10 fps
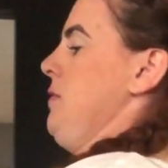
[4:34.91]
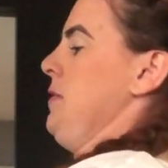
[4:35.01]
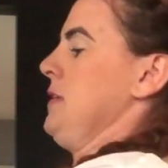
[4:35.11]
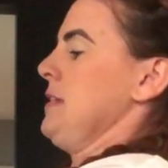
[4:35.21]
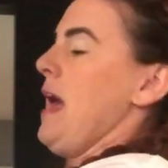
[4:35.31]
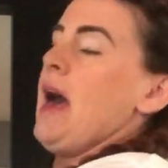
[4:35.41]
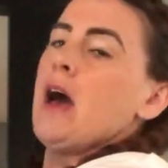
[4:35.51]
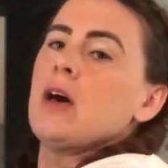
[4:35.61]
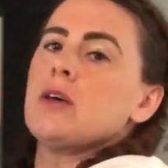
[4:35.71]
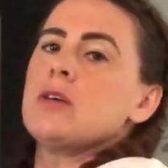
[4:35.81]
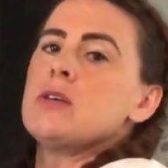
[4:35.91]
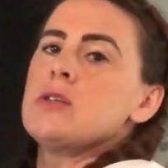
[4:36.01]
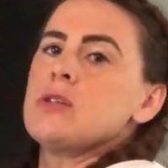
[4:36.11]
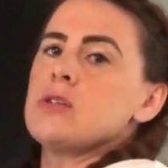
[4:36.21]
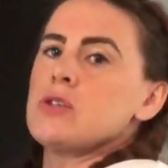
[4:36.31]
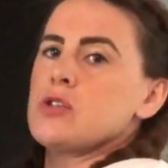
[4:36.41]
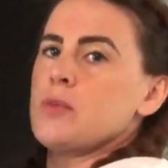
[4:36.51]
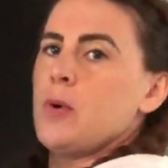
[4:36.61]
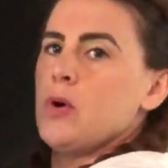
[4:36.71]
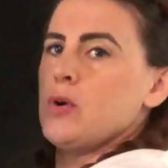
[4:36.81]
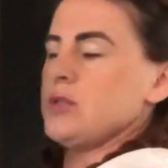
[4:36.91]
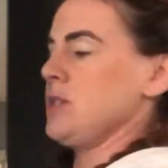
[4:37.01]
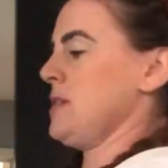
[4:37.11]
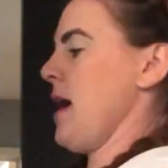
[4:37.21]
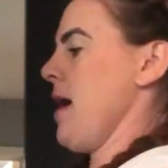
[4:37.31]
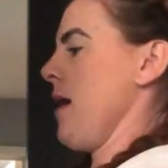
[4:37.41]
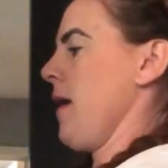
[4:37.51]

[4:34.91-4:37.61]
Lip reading: on his neck to support his neck.